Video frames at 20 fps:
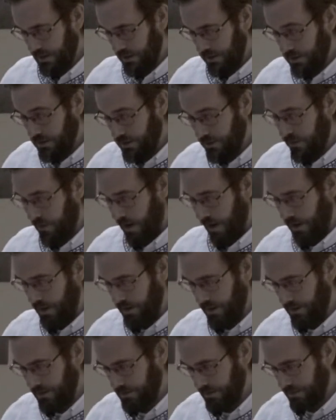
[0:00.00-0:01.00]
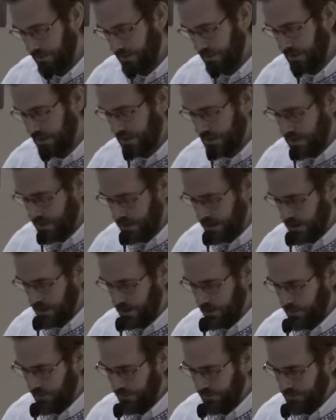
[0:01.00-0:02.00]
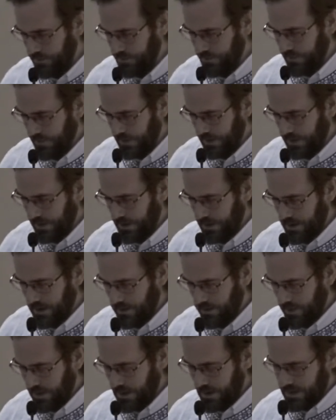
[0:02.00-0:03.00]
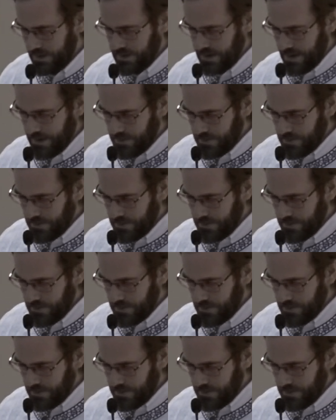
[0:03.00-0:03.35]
your Father, to teach you. But at the same